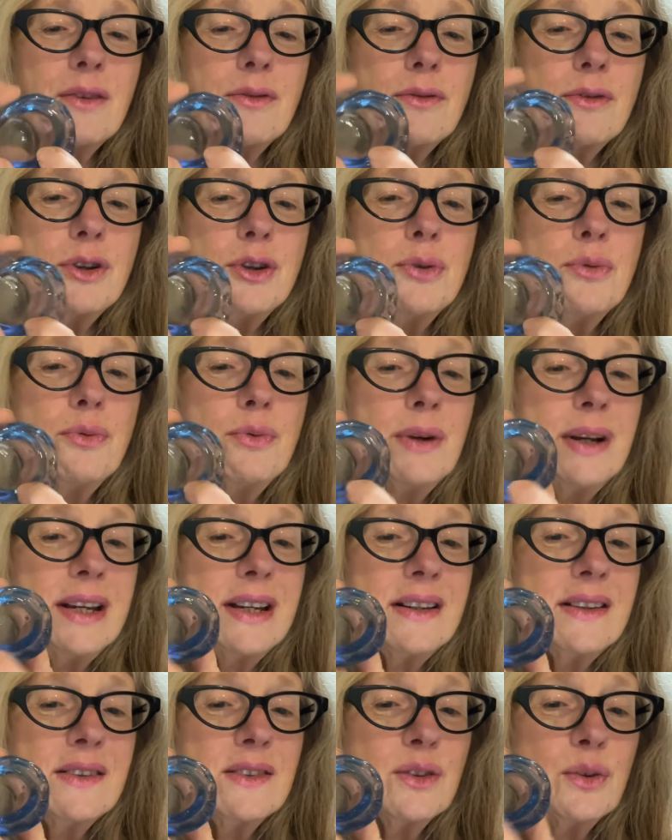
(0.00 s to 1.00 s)

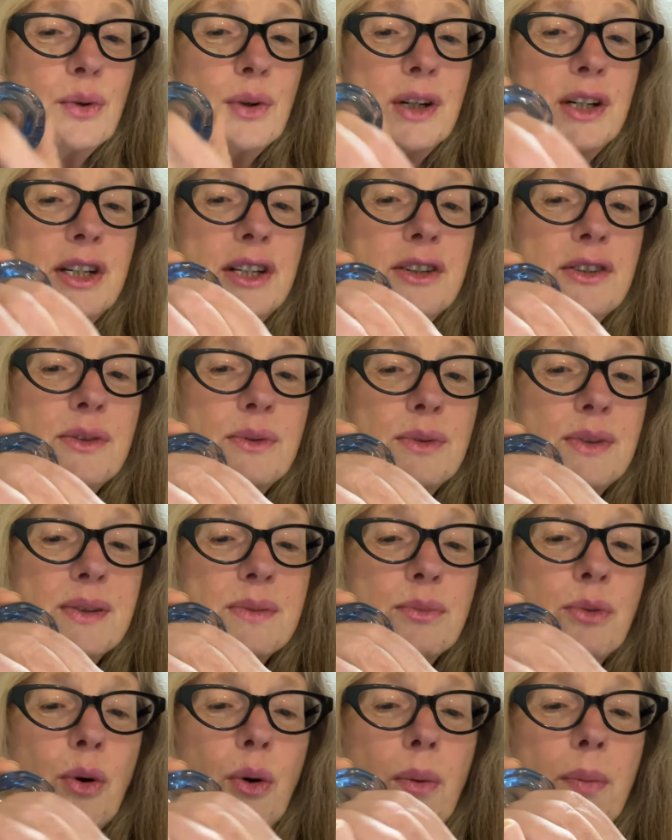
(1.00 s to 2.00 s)
earrings or a little
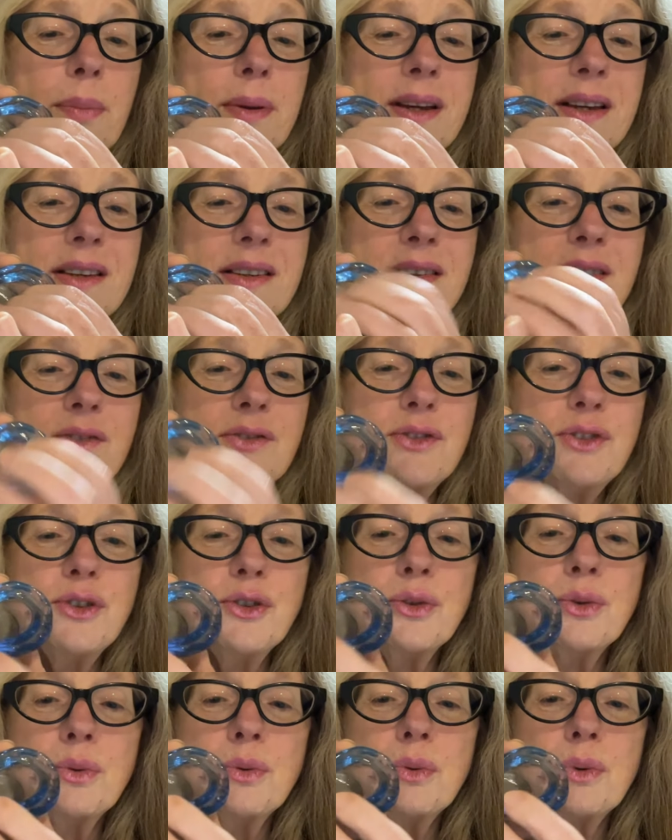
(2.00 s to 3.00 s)
small piece of
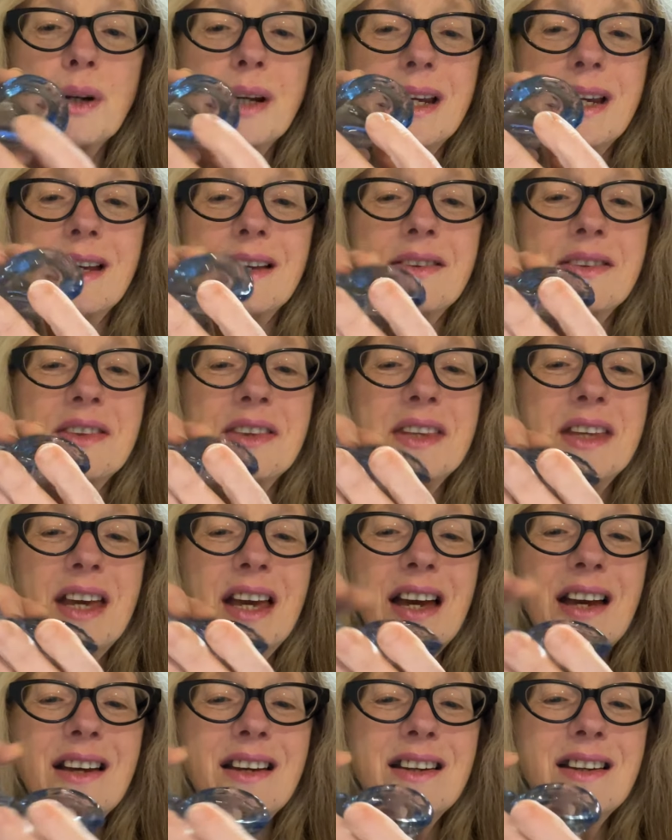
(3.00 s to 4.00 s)
jewellery in
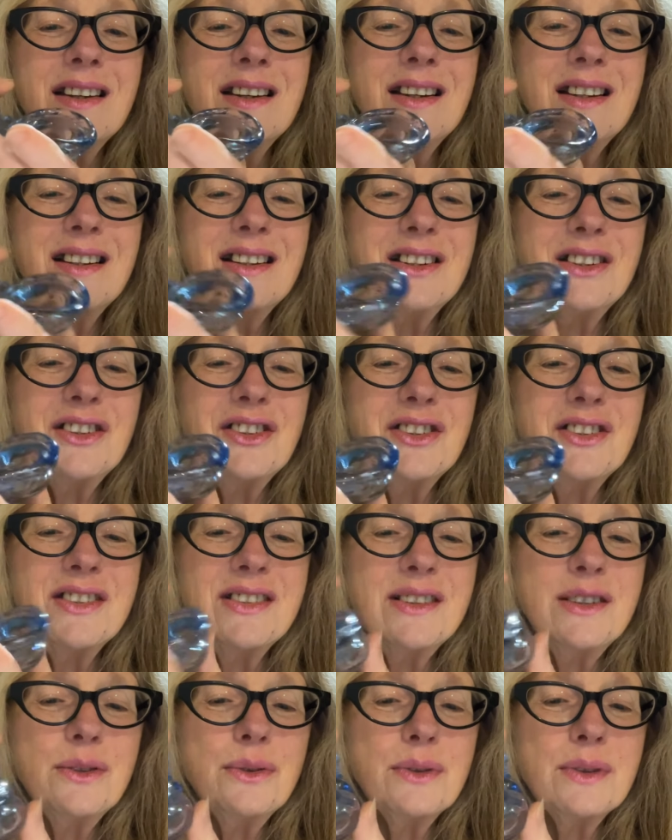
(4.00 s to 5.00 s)
there. It
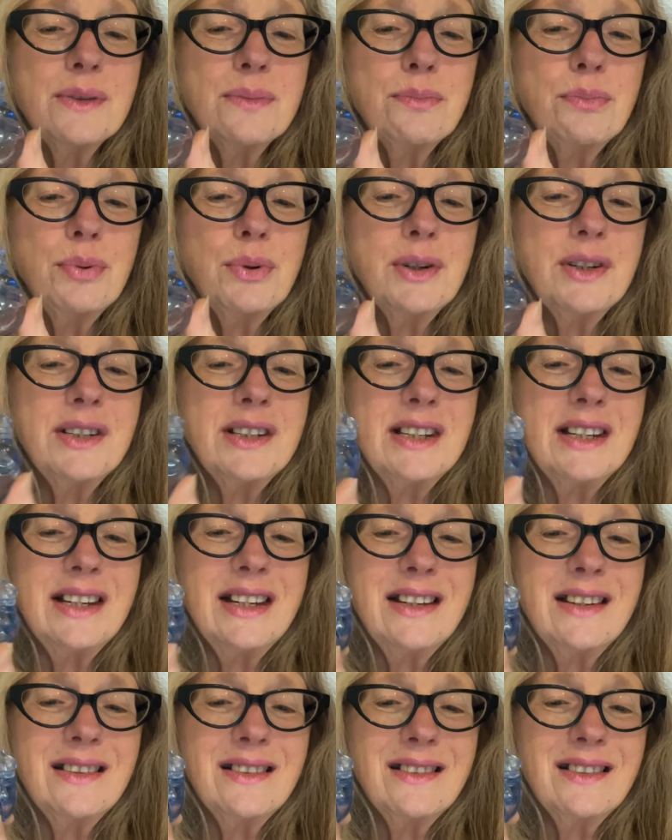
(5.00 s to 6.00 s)
just looks
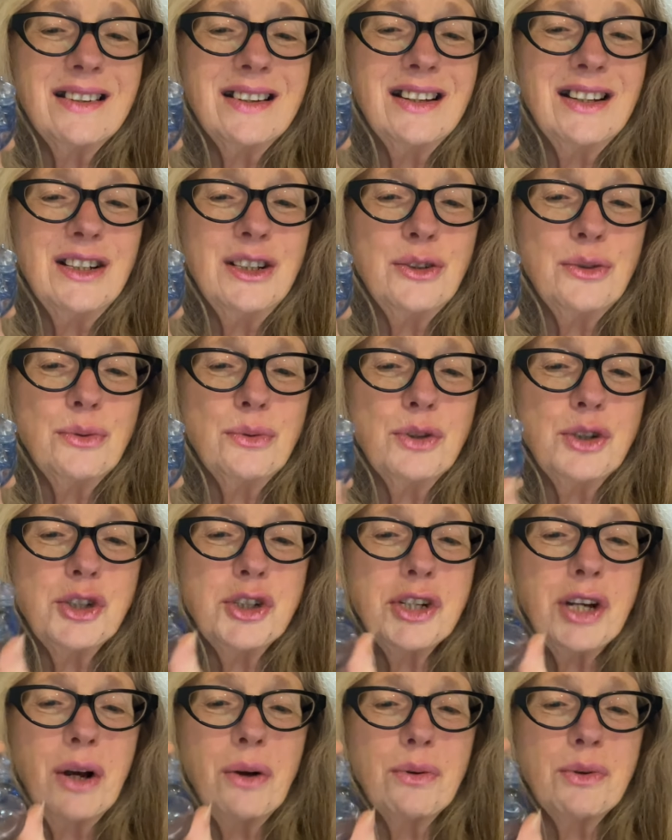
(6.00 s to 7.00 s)
pretty. Little
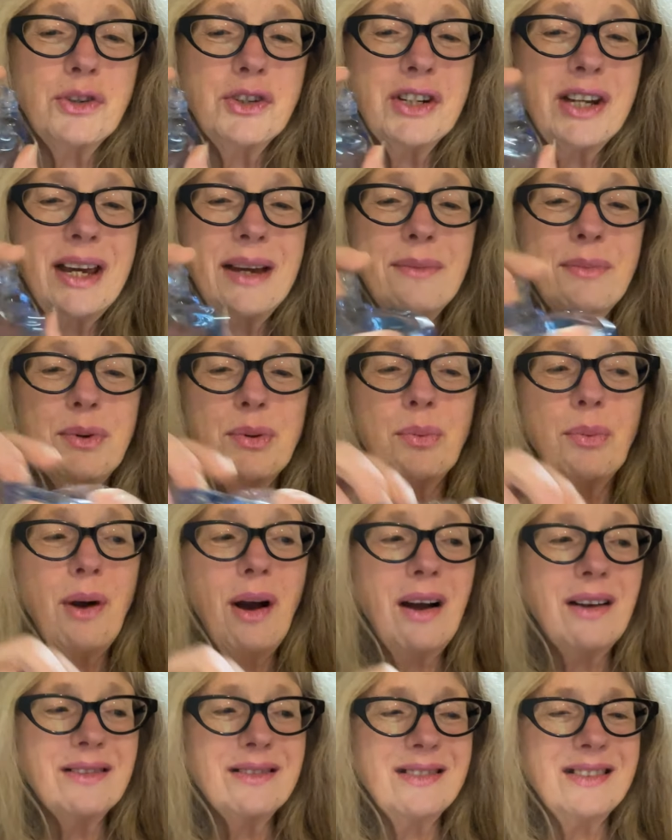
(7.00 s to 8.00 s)
shell-shaped
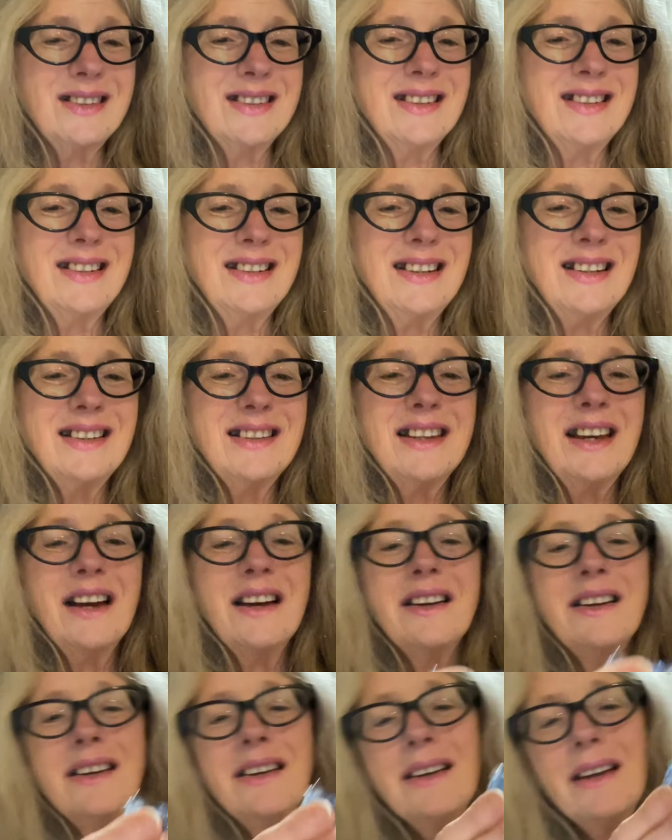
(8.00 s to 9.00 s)
one sitting there,
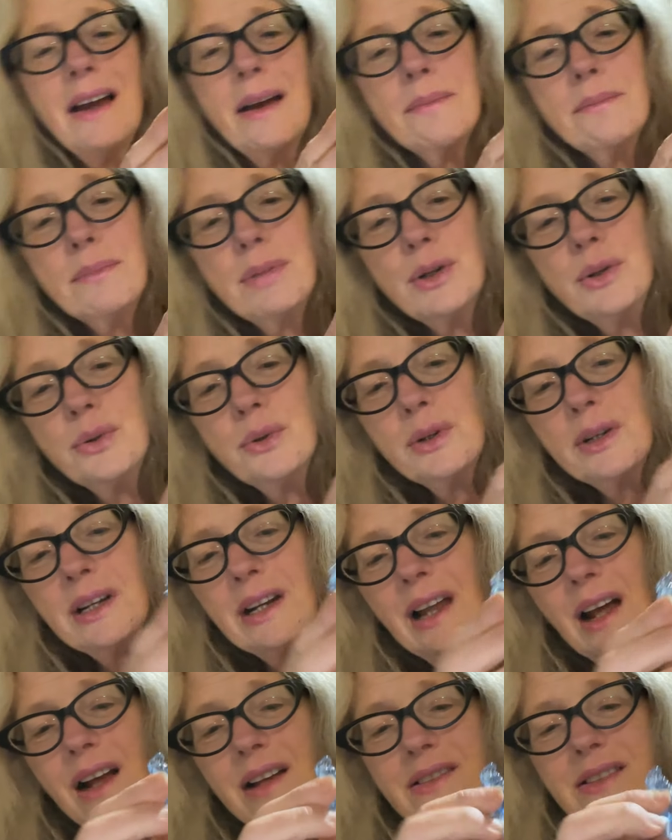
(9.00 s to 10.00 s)
and blue
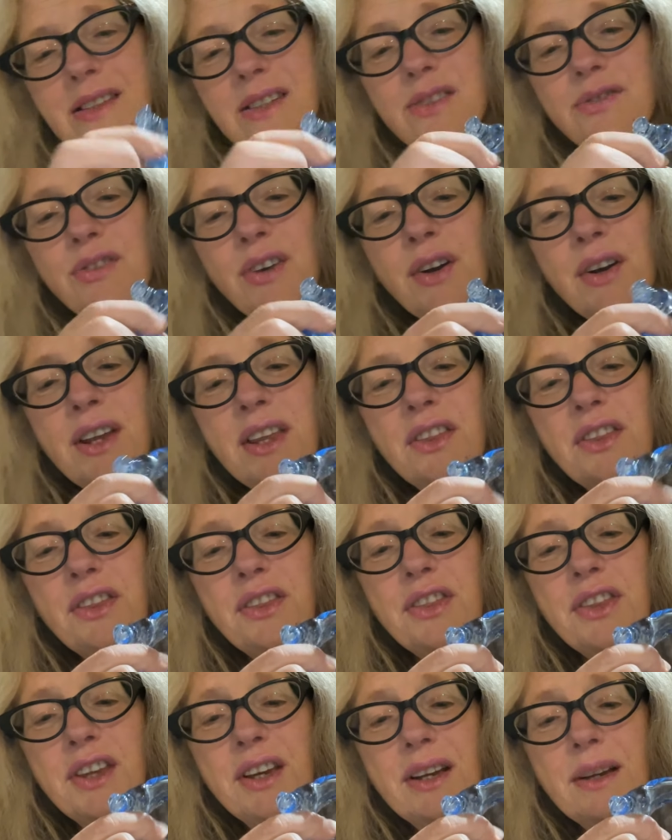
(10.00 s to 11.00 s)
glass. It's very
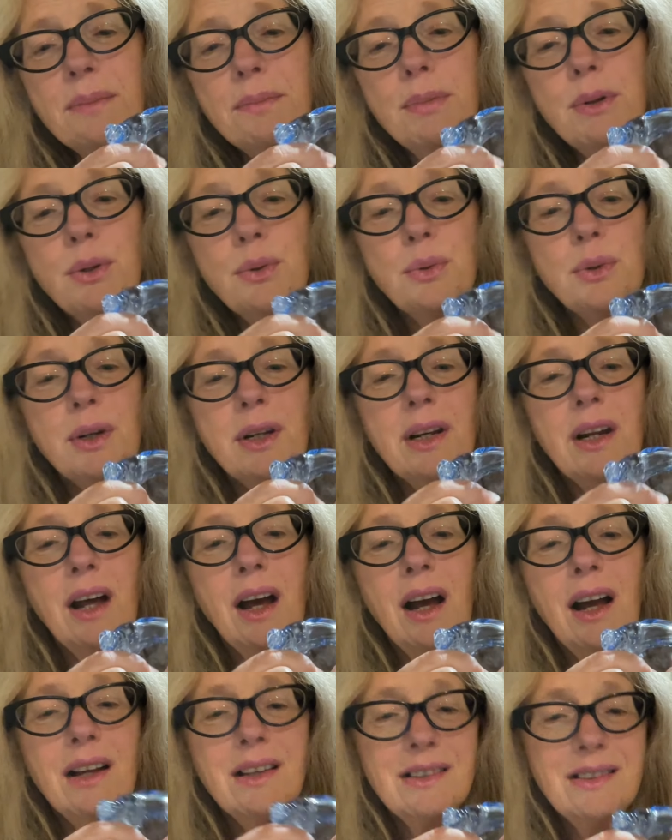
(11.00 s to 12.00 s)
thick blue
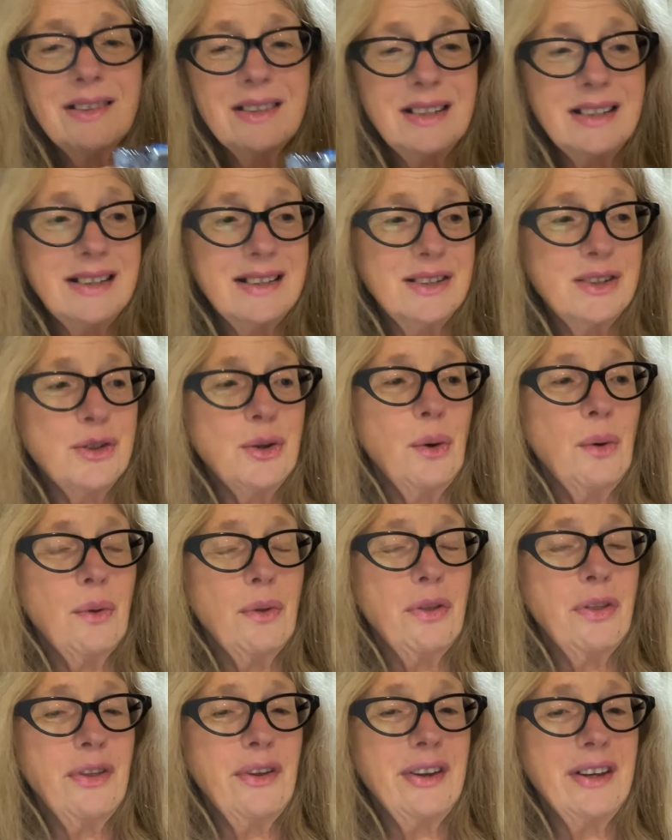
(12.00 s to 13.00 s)
glass. It's not
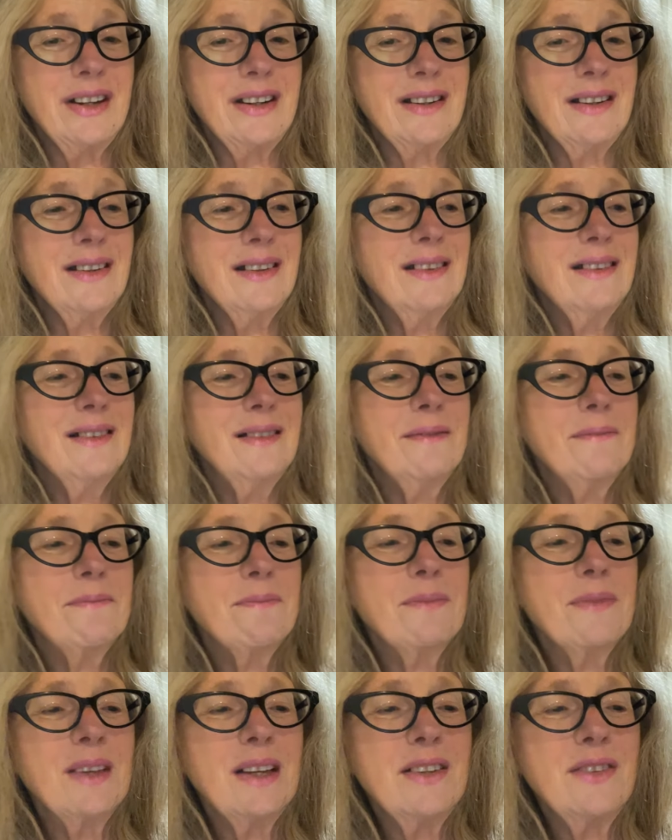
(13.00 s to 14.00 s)
thin.
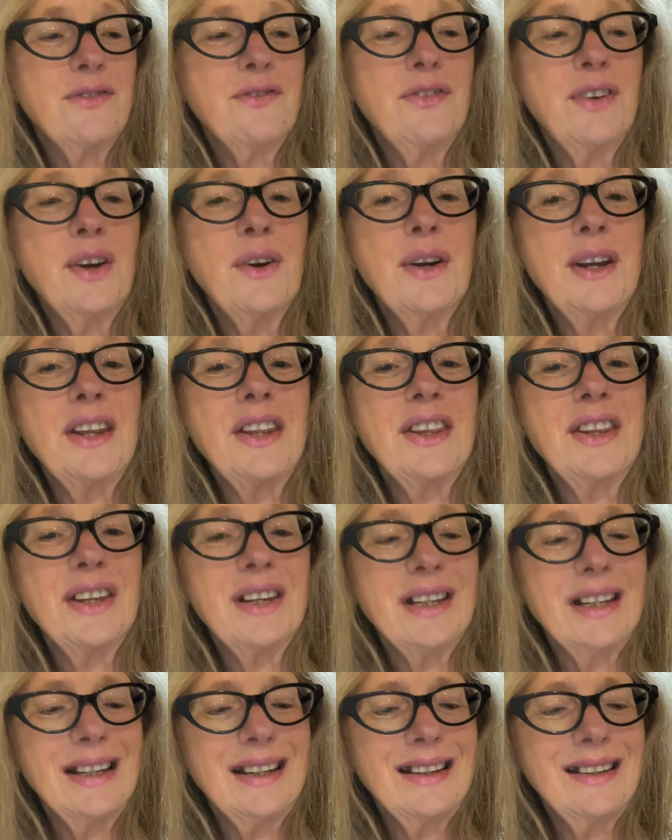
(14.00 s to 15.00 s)
It's very
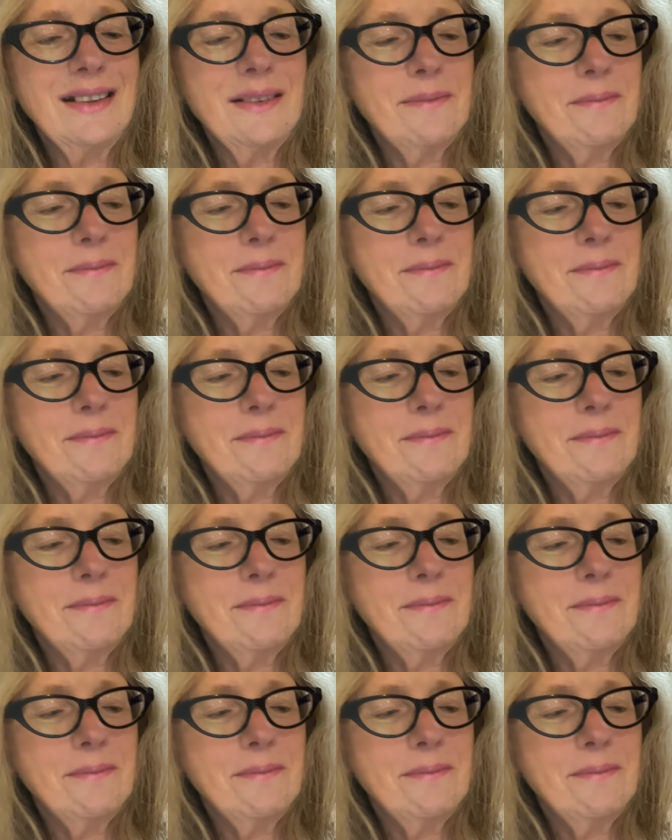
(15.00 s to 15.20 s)
thick.